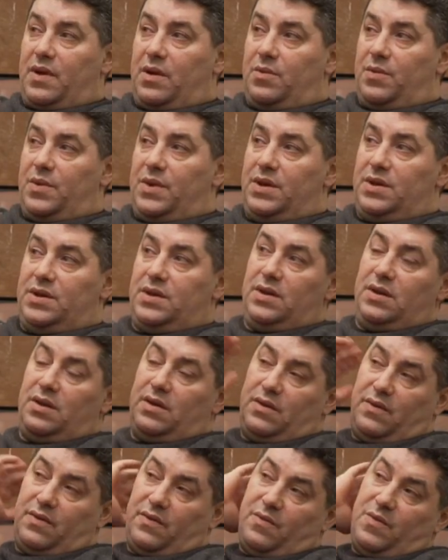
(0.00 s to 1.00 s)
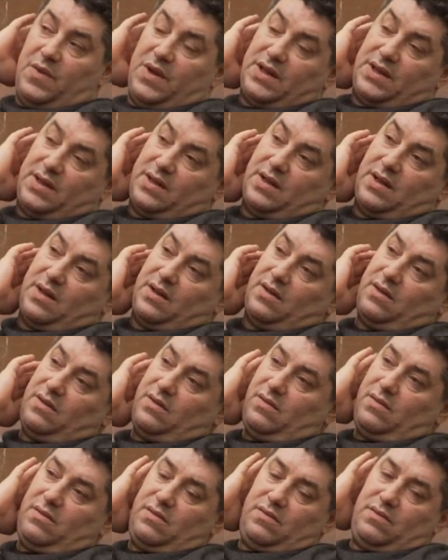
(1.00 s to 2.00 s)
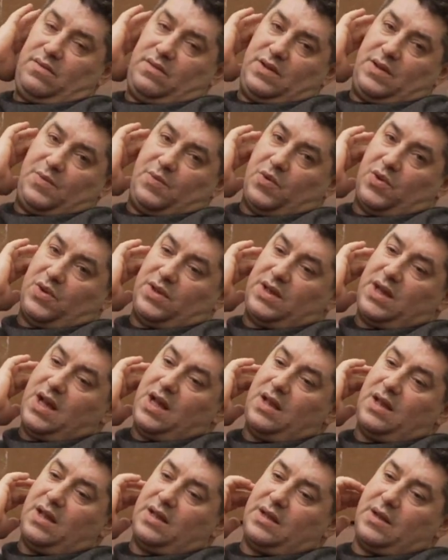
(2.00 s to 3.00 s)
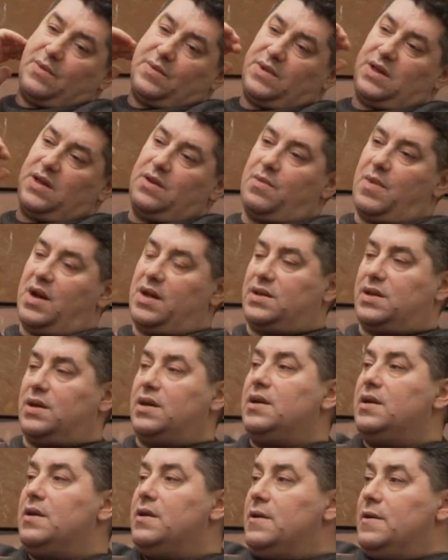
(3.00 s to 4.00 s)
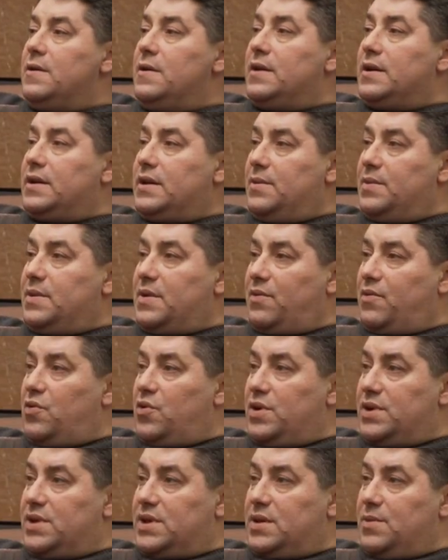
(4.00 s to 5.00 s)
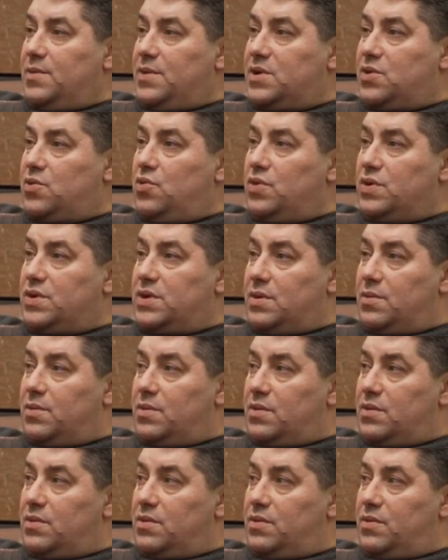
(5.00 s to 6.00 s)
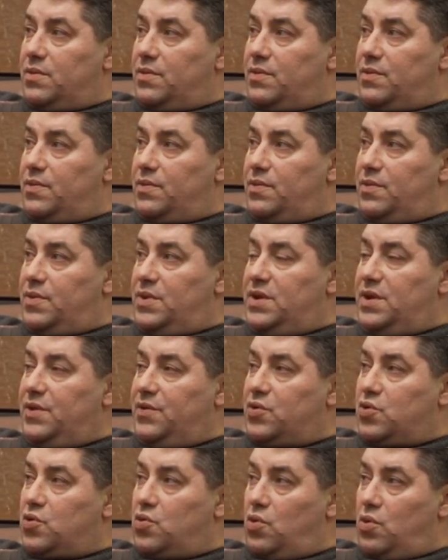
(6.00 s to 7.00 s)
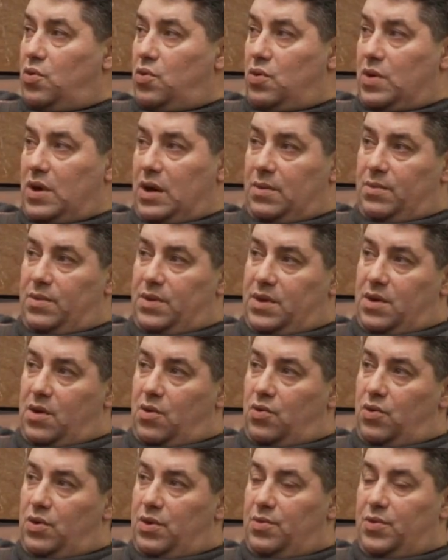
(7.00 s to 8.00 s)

So I would totally recommend, despite of going to certain sport gyms and trying to play into